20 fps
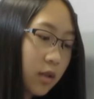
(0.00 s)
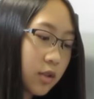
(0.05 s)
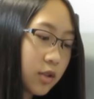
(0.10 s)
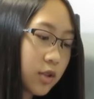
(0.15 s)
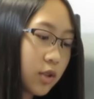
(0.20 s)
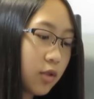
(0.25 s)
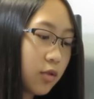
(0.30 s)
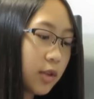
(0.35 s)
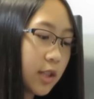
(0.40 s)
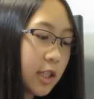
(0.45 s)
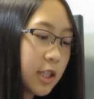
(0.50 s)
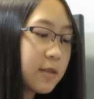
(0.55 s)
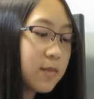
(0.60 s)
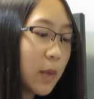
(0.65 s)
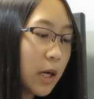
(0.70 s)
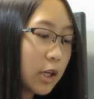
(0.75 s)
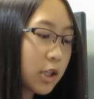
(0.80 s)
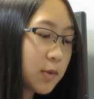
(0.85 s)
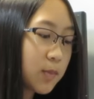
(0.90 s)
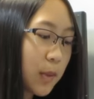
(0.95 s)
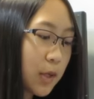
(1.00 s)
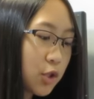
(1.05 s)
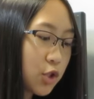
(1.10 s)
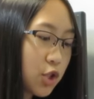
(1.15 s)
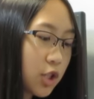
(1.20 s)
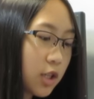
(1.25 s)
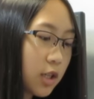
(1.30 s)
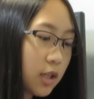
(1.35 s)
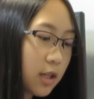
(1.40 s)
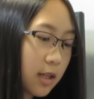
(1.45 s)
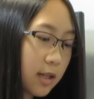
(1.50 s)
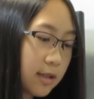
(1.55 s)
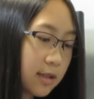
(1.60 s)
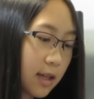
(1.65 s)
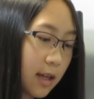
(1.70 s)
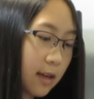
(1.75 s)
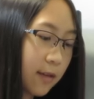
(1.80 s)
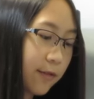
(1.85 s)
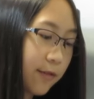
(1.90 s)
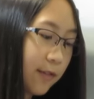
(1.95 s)
So this mouse bungee is
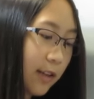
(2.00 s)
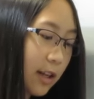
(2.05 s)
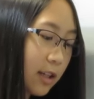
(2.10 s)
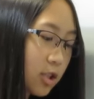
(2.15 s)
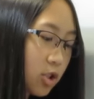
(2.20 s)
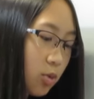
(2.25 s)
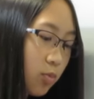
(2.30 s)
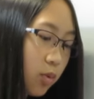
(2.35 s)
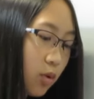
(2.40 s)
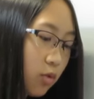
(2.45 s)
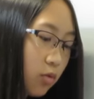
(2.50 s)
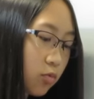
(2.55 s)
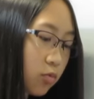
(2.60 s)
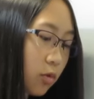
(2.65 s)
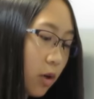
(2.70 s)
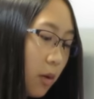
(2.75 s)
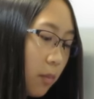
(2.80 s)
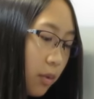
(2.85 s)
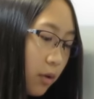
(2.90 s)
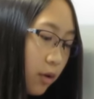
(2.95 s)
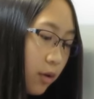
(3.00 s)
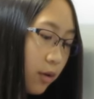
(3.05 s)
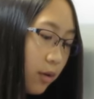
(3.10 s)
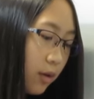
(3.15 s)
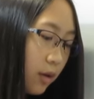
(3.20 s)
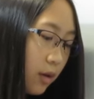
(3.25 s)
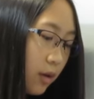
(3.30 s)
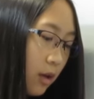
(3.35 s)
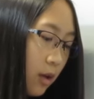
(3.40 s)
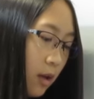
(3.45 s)
a flexible rubber